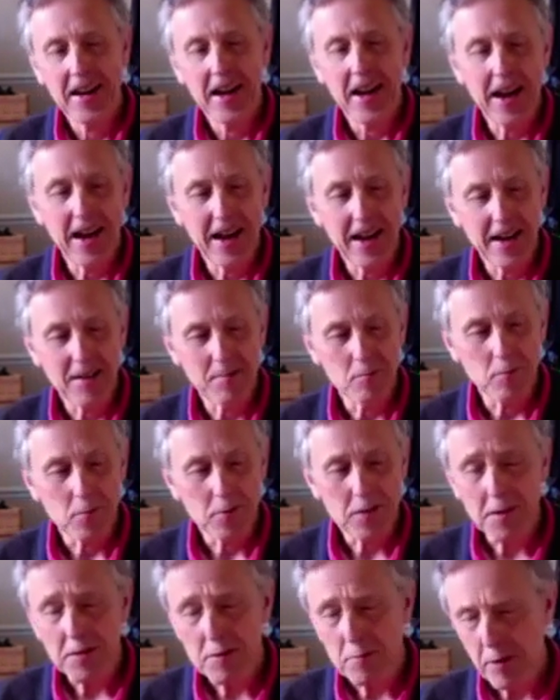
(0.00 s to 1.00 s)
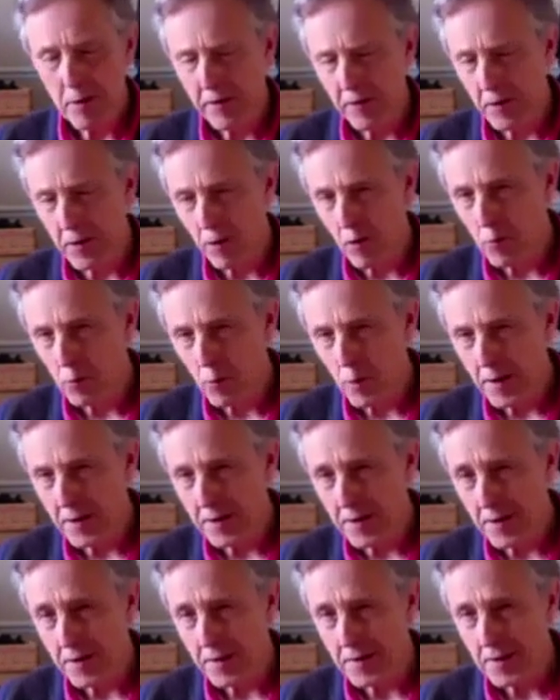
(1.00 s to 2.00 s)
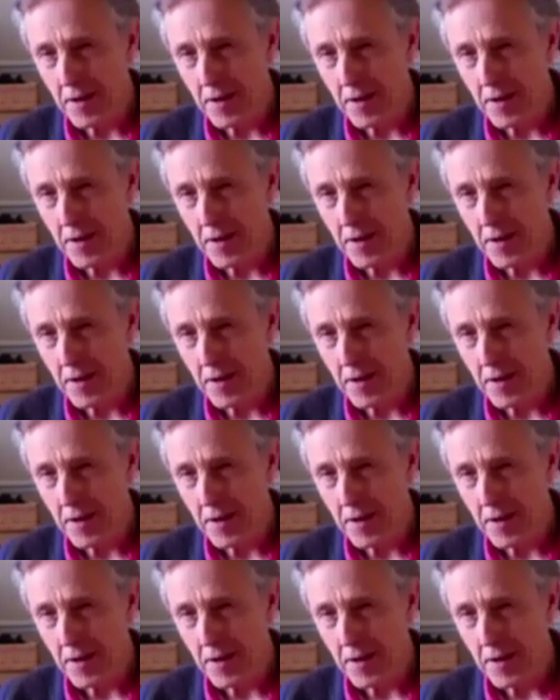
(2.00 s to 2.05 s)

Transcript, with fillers: So that's a bit of a long-winded